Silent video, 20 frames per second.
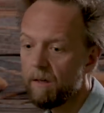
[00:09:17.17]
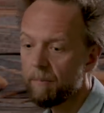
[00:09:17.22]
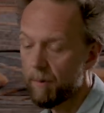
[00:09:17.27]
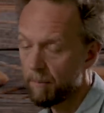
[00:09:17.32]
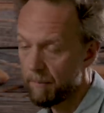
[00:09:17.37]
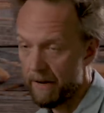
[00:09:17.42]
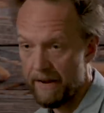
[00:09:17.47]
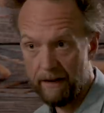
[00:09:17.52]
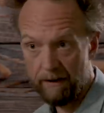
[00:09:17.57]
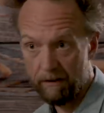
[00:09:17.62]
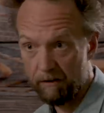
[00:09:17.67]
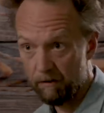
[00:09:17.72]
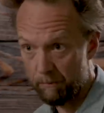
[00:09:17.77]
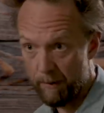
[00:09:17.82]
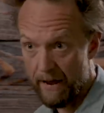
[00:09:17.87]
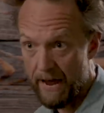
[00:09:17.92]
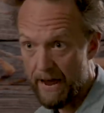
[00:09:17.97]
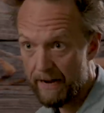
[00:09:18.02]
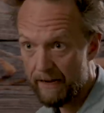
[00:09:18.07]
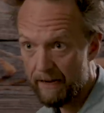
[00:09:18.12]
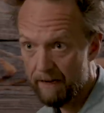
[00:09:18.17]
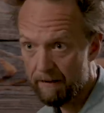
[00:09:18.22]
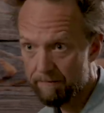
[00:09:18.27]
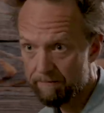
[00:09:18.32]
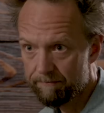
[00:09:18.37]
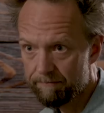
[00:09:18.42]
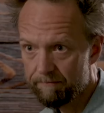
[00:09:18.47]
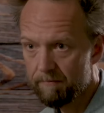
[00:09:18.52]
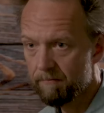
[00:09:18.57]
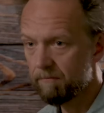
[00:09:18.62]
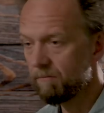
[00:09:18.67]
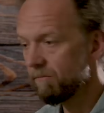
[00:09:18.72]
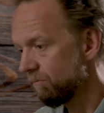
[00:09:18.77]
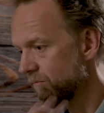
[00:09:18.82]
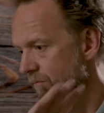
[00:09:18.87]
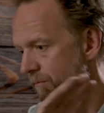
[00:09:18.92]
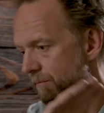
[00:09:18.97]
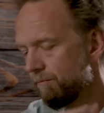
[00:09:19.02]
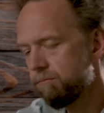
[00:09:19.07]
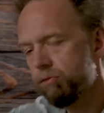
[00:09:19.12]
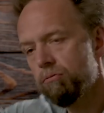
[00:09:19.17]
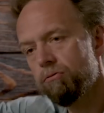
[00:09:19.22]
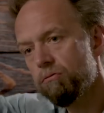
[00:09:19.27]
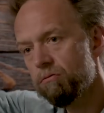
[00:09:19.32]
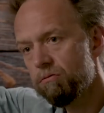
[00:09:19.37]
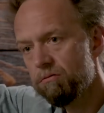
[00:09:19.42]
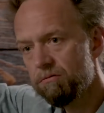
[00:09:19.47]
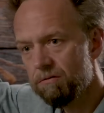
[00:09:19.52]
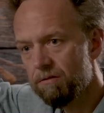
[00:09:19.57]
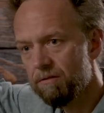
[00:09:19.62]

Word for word: Put my hand on his back. Sorry,